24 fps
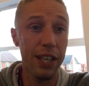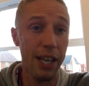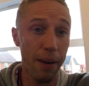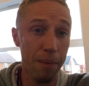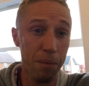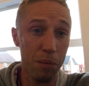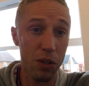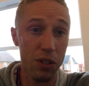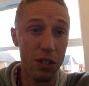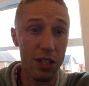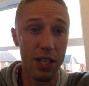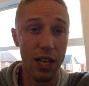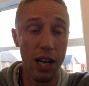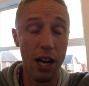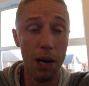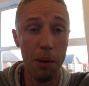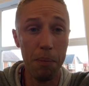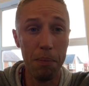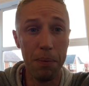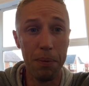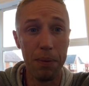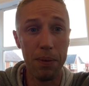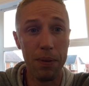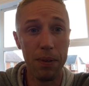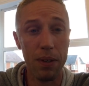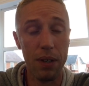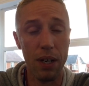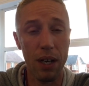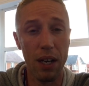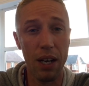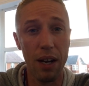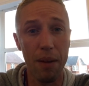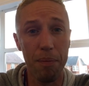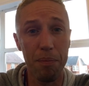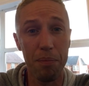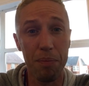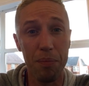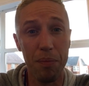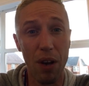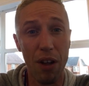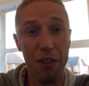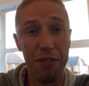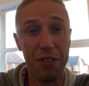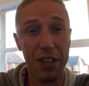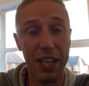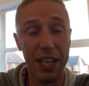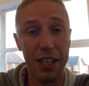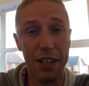the Emirates Cup, I
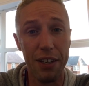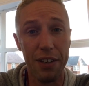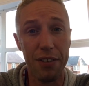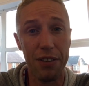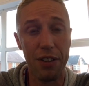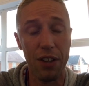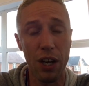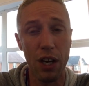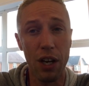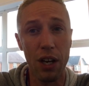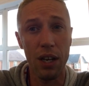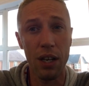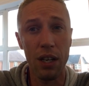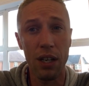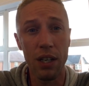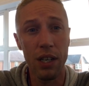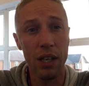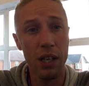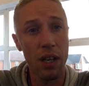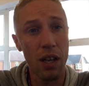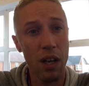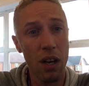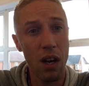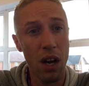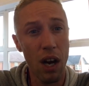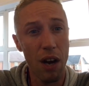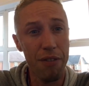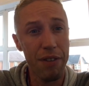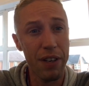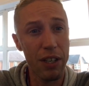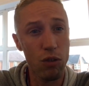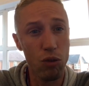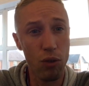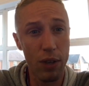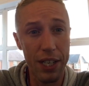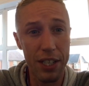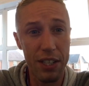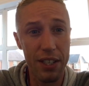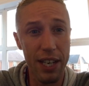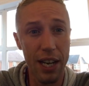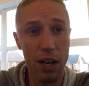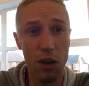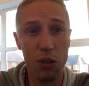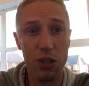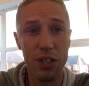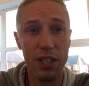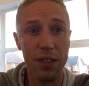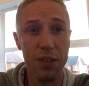think Reiss
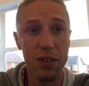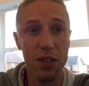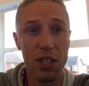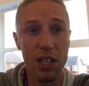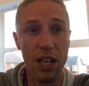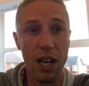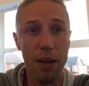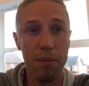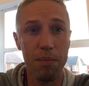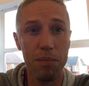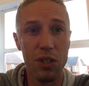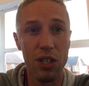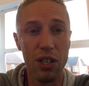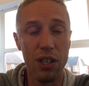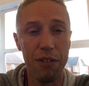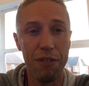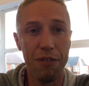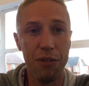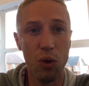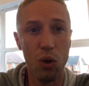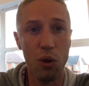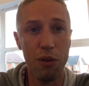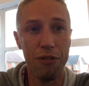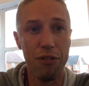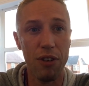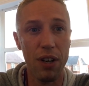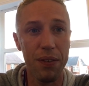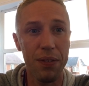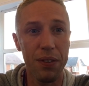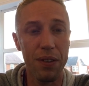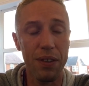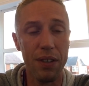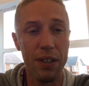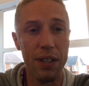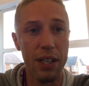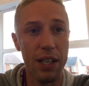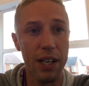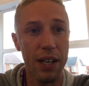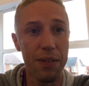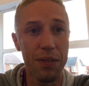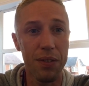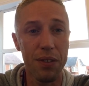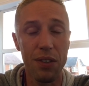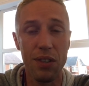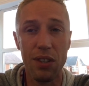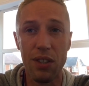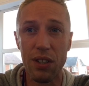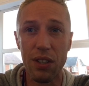Nelson's come to the forefront,
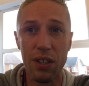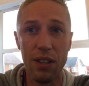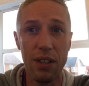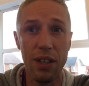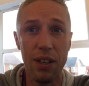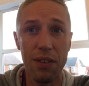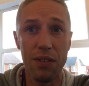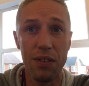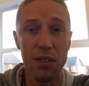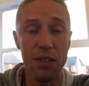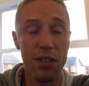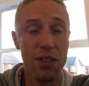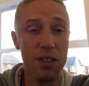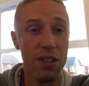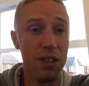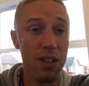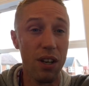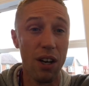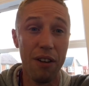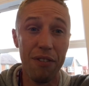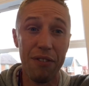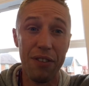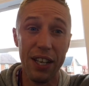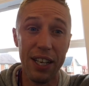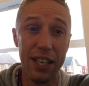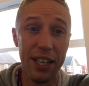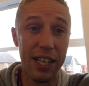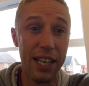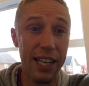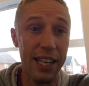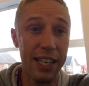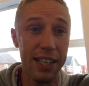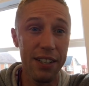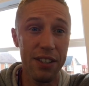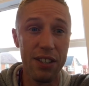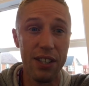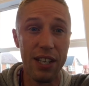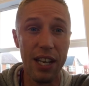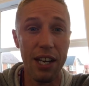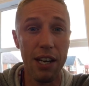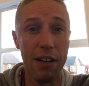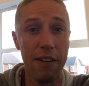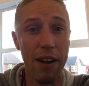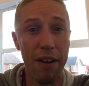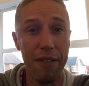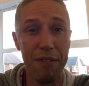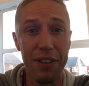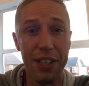and I think he's going
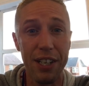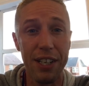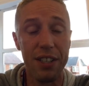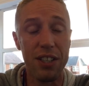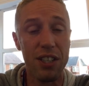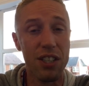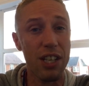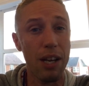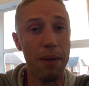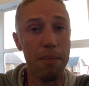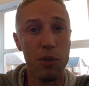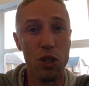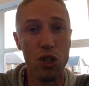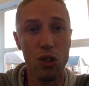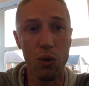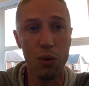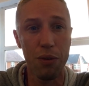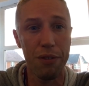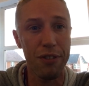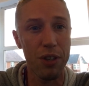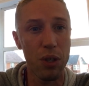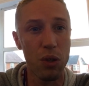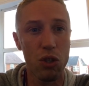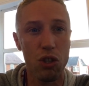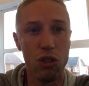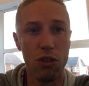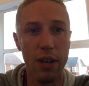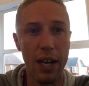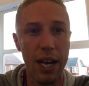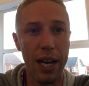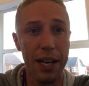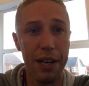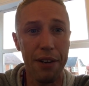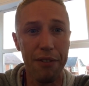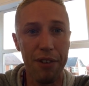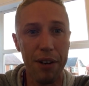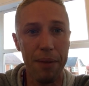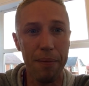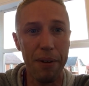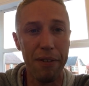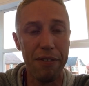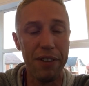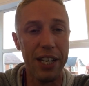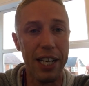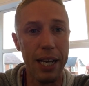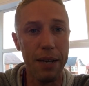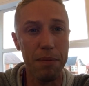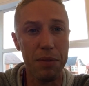to have an exceptional future ahead of him
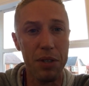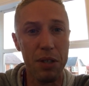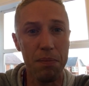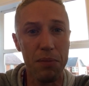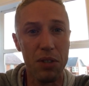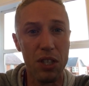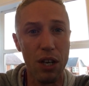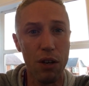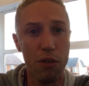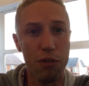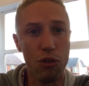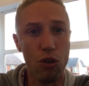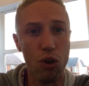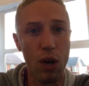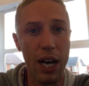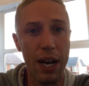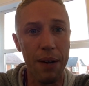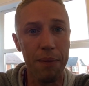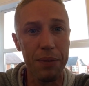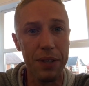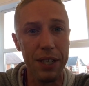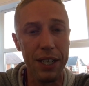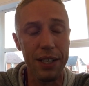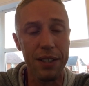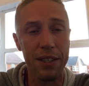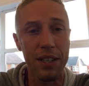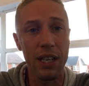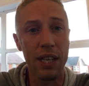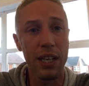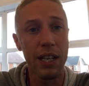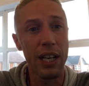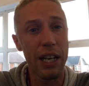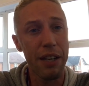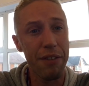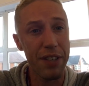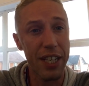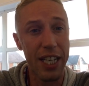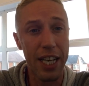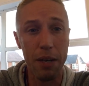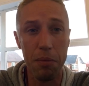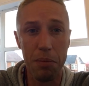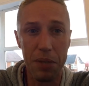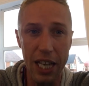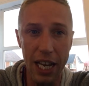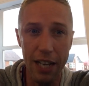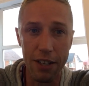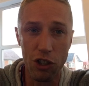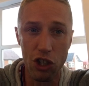if he keeps himself grounded, if he
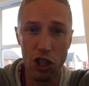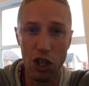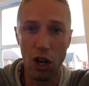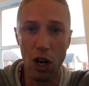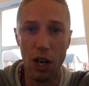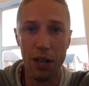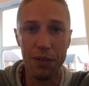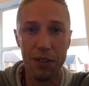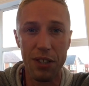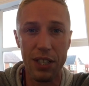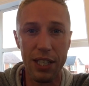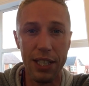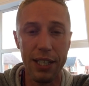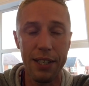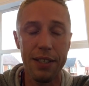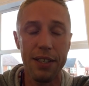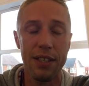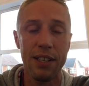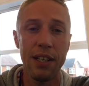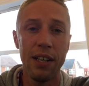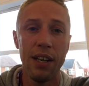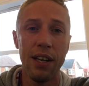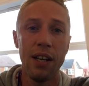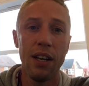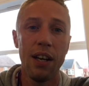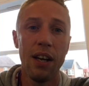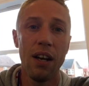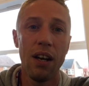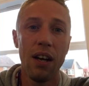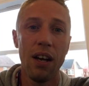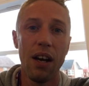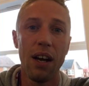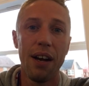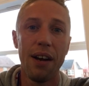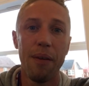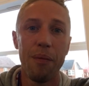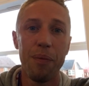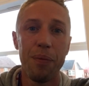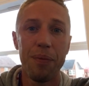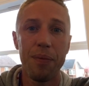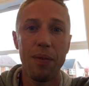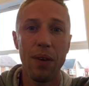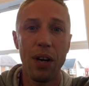keeps getting chances. I